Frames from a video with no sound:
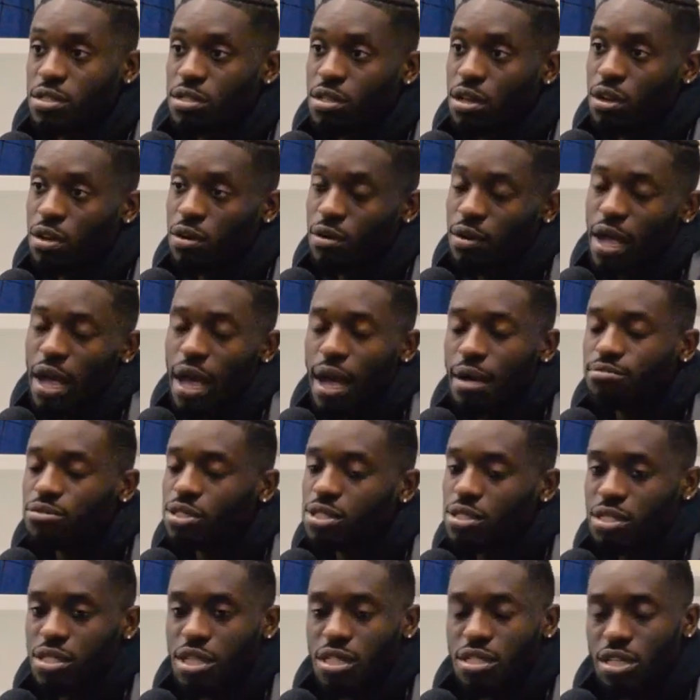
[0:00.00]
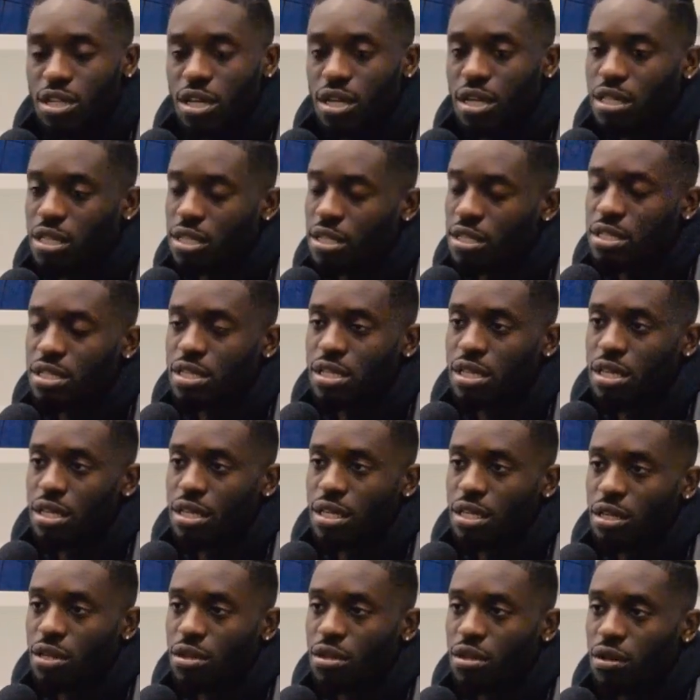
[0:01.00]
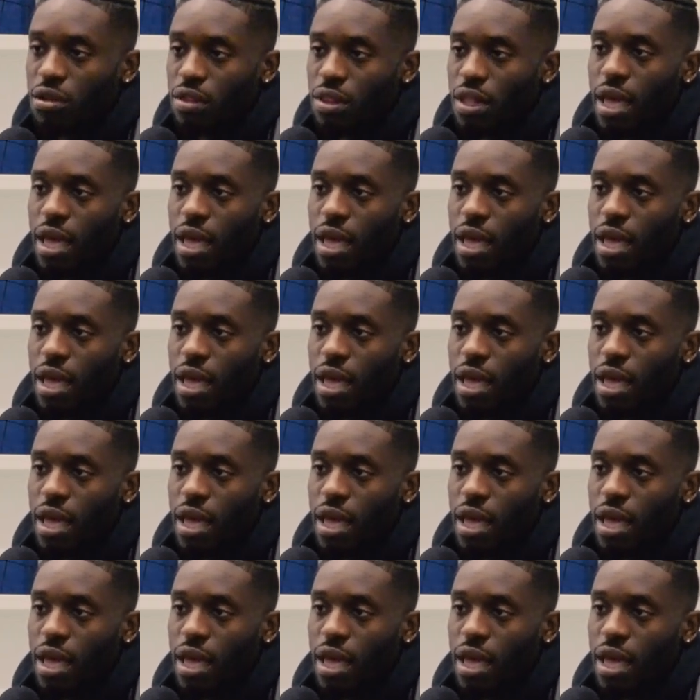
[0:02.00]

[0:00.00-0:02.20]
So man, it's good to see, you know,